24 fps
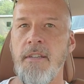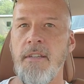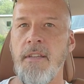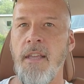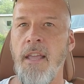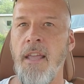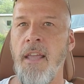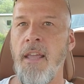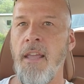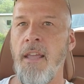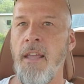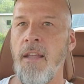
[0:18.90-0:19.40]

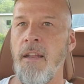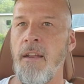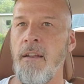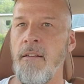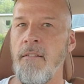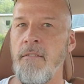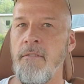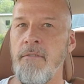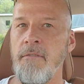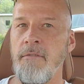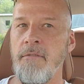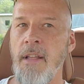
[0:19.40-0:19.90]

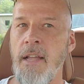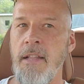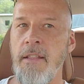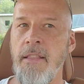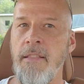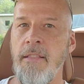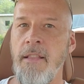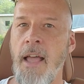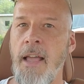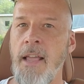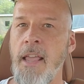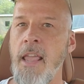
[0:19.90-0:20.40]
and that
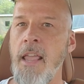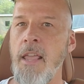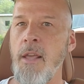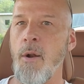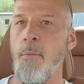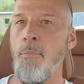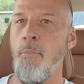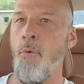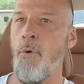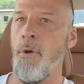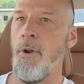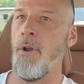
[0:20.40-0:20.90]
I can get a
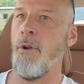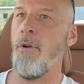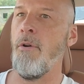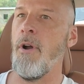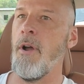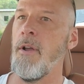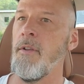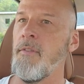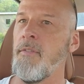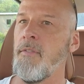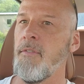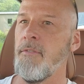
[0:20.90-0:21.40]
point
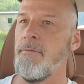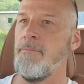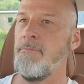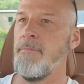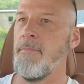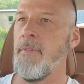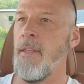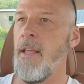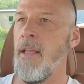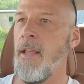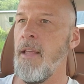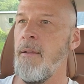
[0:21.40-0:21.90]
across.
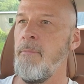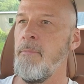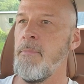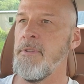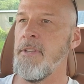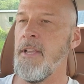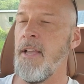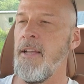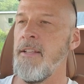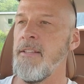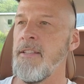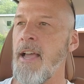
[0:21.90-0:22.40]
And
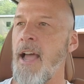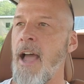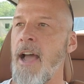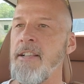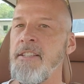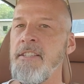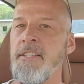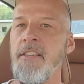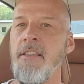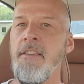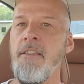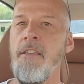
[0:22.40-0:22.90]
besides, I
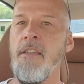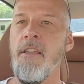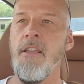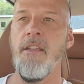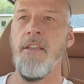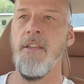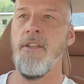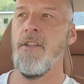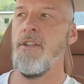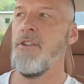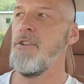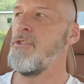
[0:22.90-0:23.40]
see
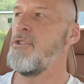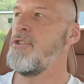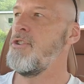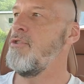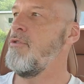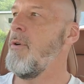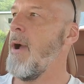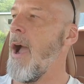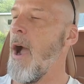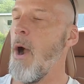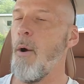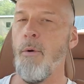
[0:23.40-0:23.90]

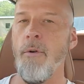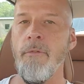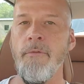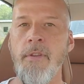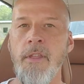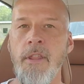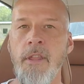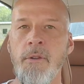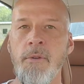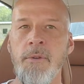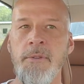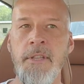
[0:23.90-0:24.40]
2 hour
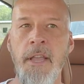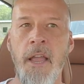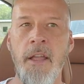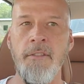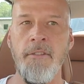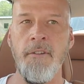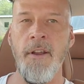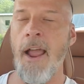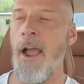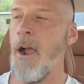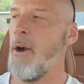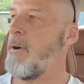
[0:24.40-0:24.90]
videos out
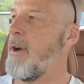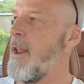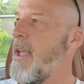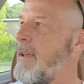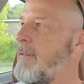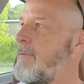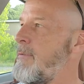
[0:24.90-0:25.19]
there, hour and a half